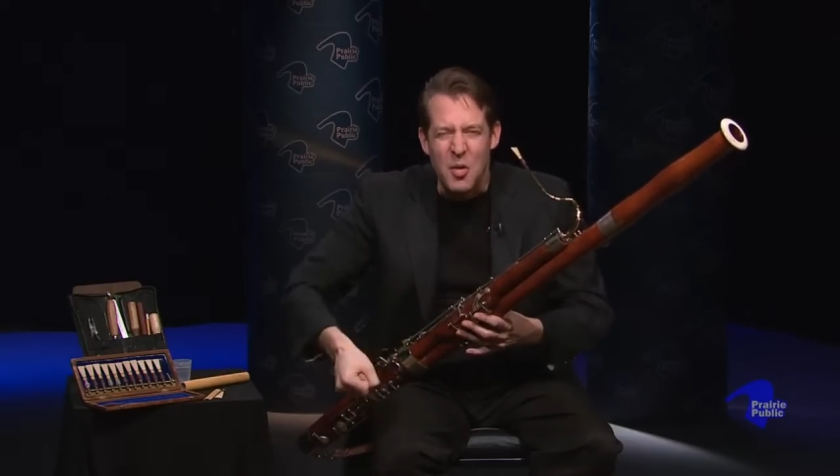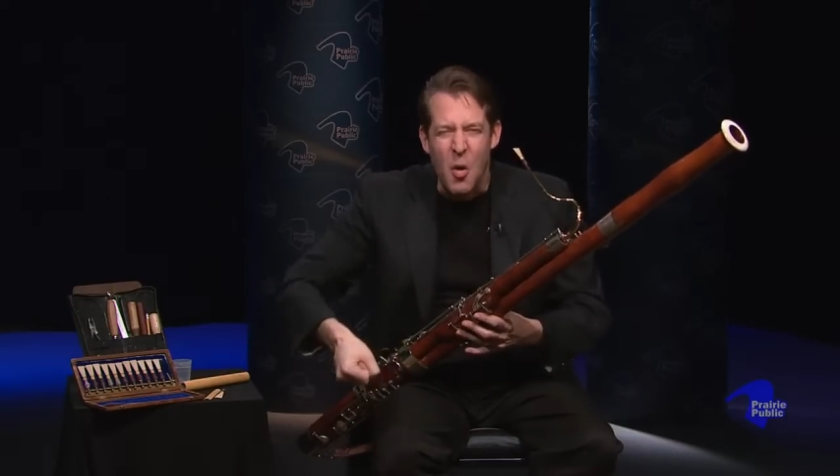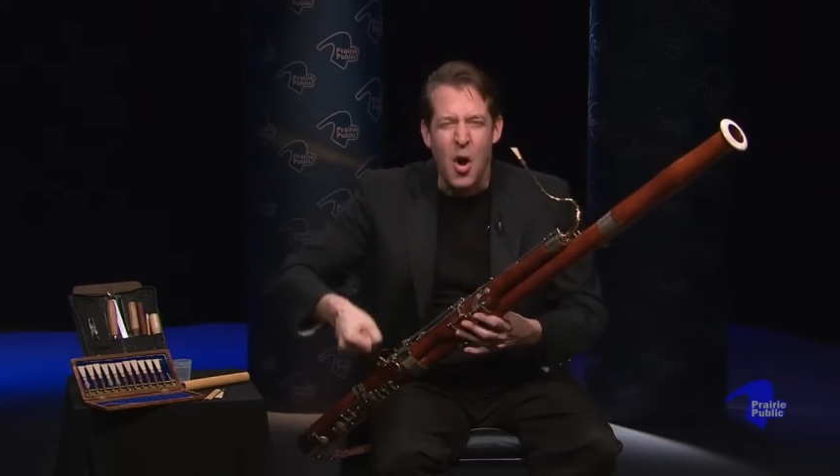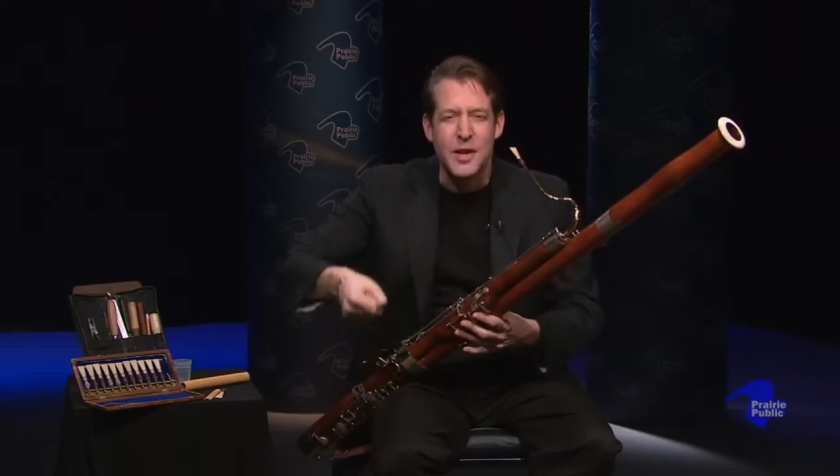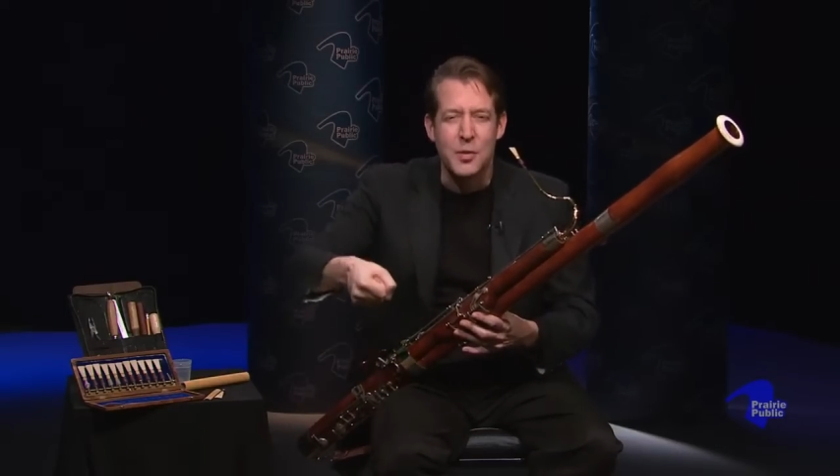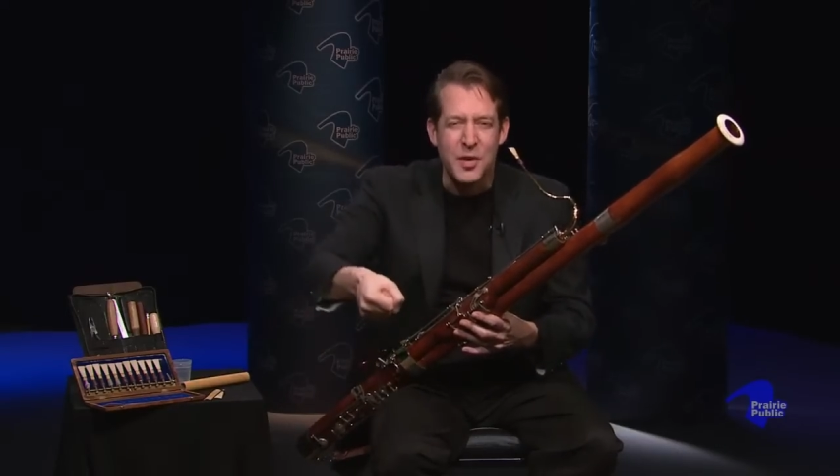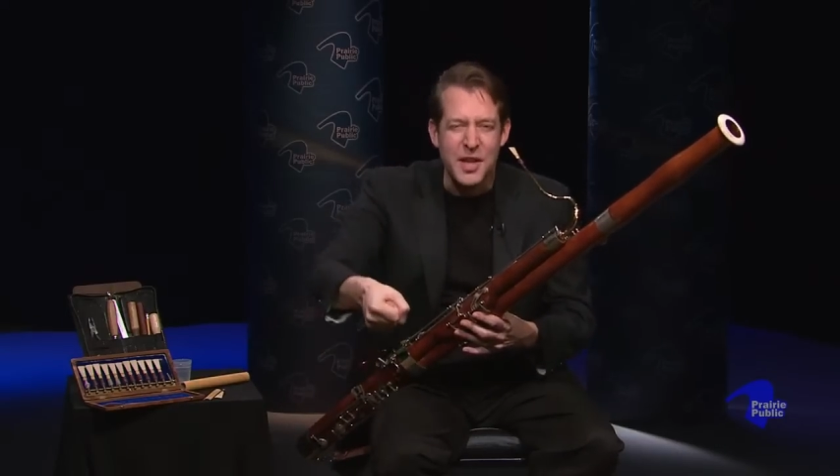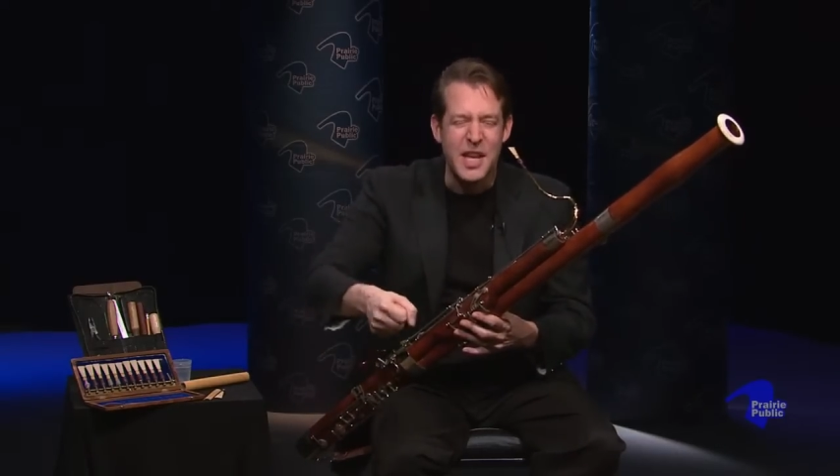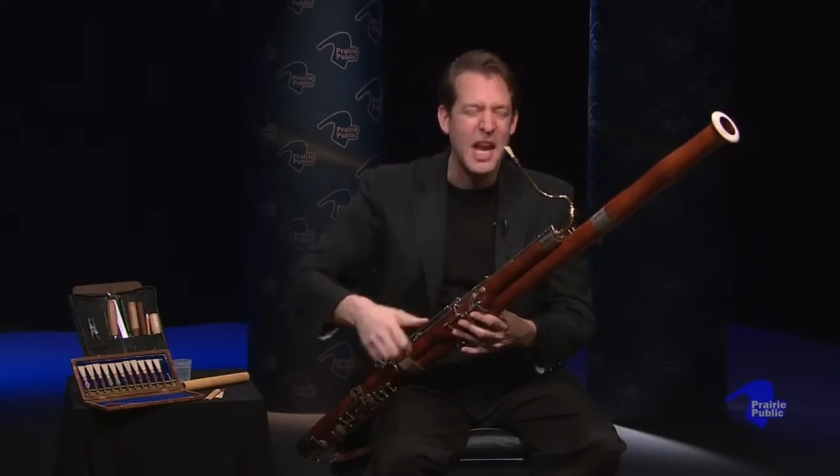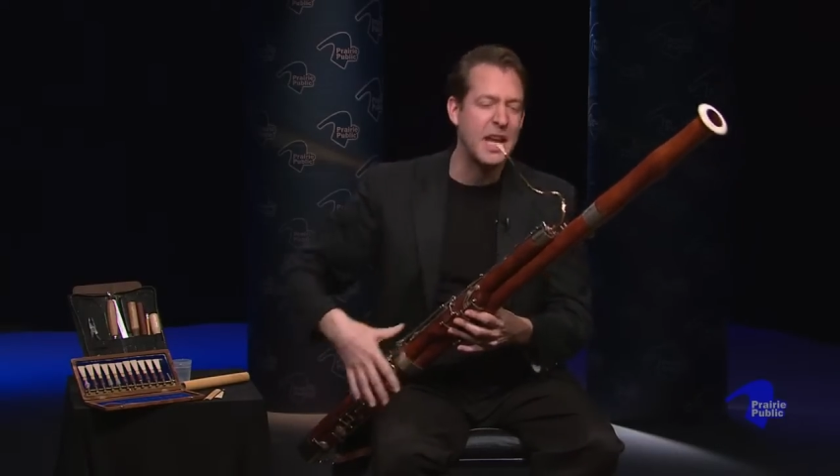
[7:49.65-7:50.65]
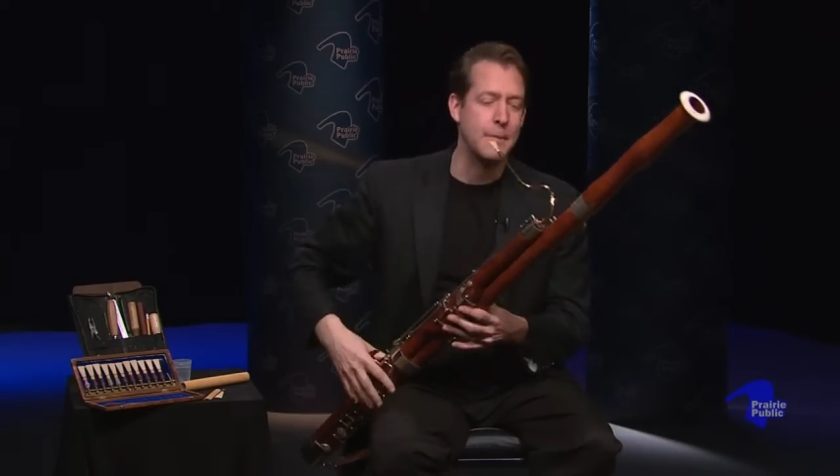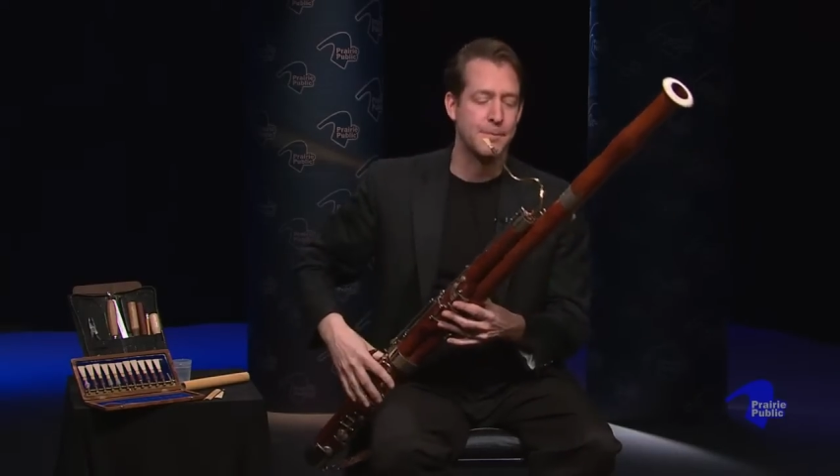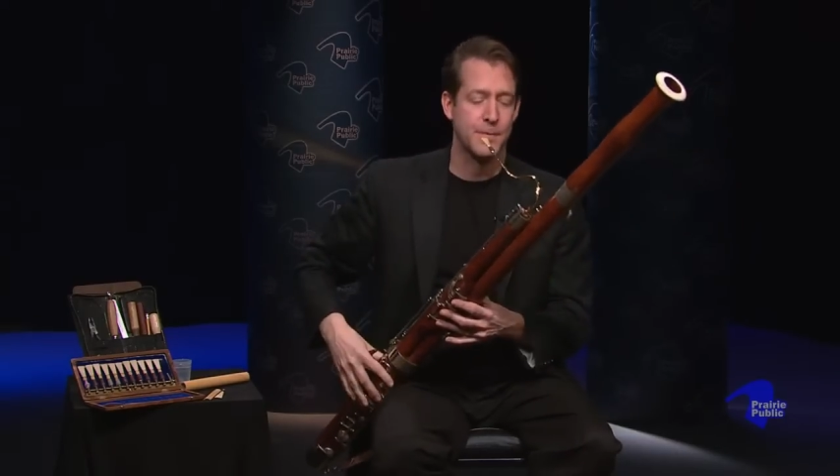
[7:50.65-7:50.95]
walking with a cane.